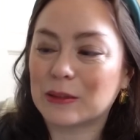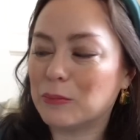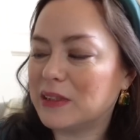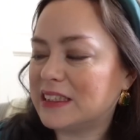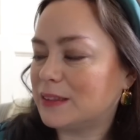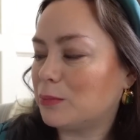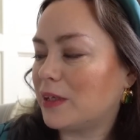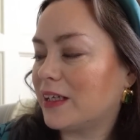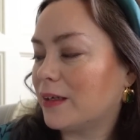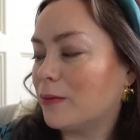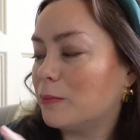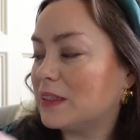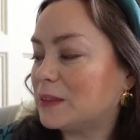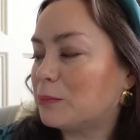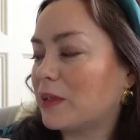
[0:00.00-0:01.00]
Miss
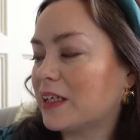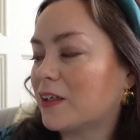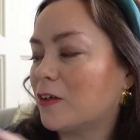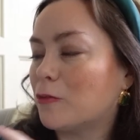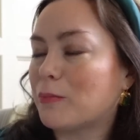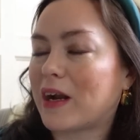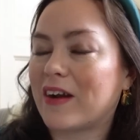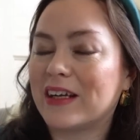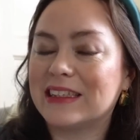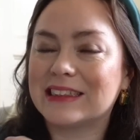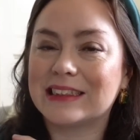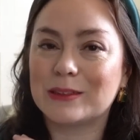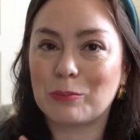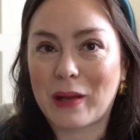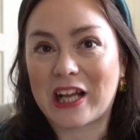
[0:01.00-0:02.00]
Bunkle Married
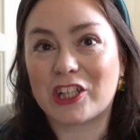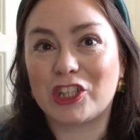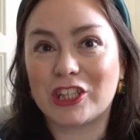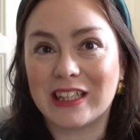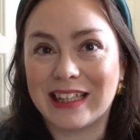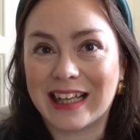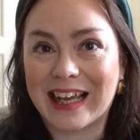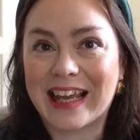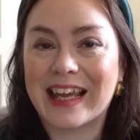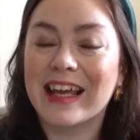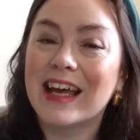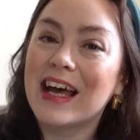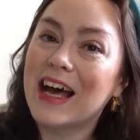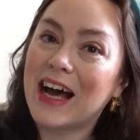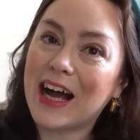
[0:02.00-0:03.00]
especially,
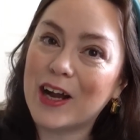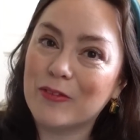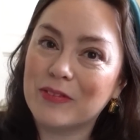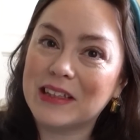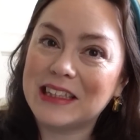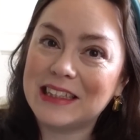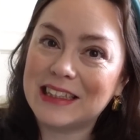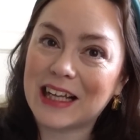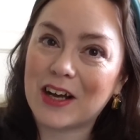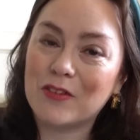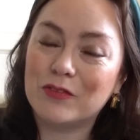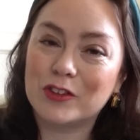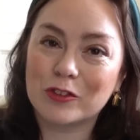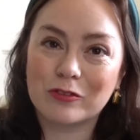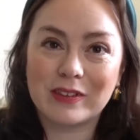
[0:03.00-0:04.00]
I really
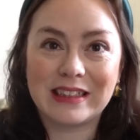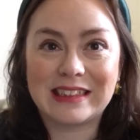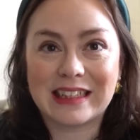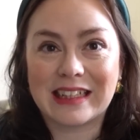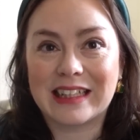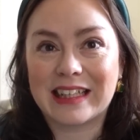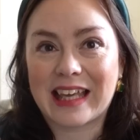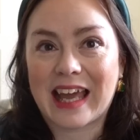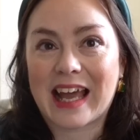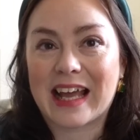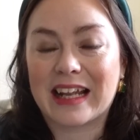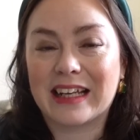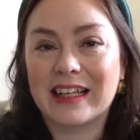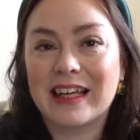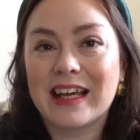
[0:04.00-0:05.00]
loved reading
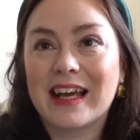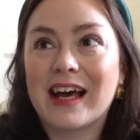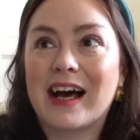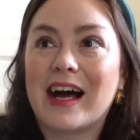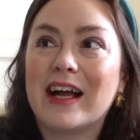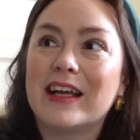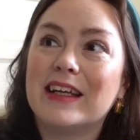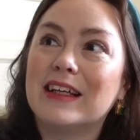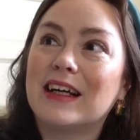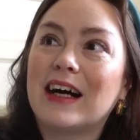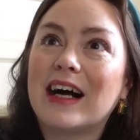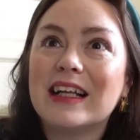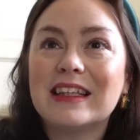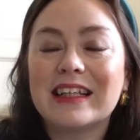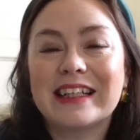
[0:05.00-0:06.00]
again. I
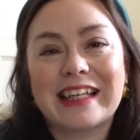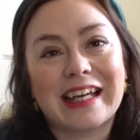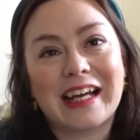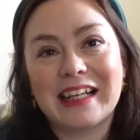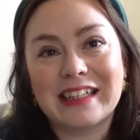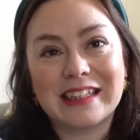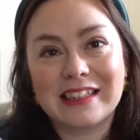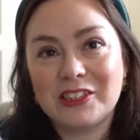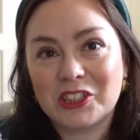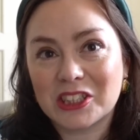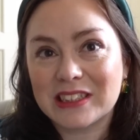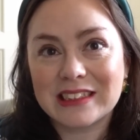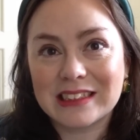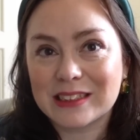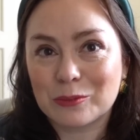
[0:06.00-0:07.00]
like it, I think,
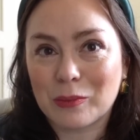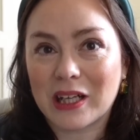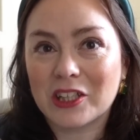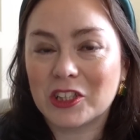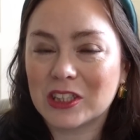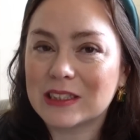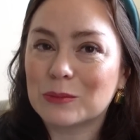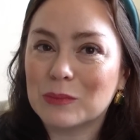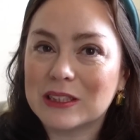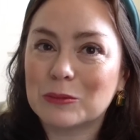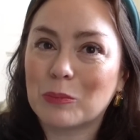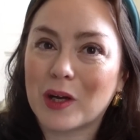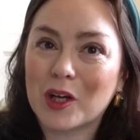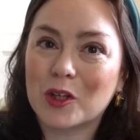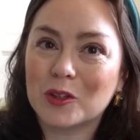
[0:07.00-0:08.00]
just as much as Miss
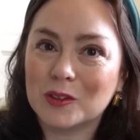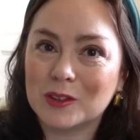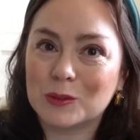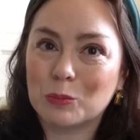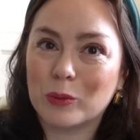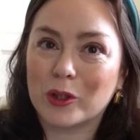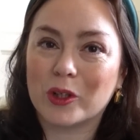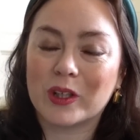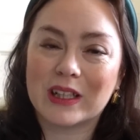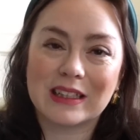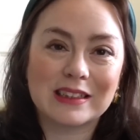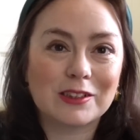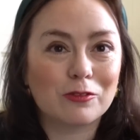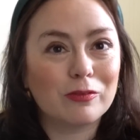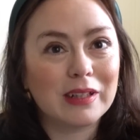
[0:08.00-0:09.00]
Bunkle's book.
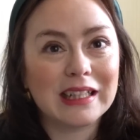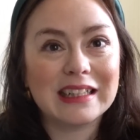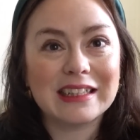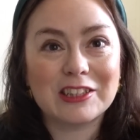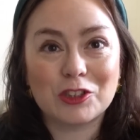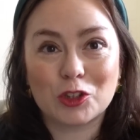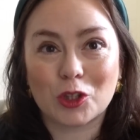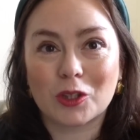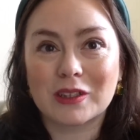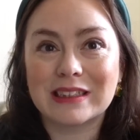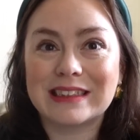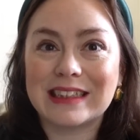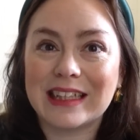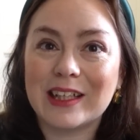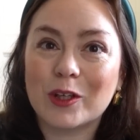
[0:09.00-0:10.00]
It's a really strong
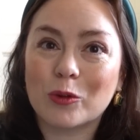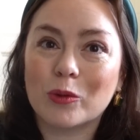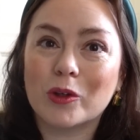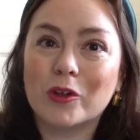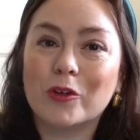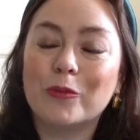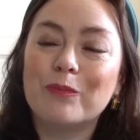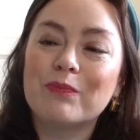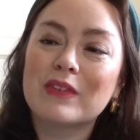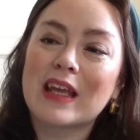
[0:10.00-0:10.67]
sequel.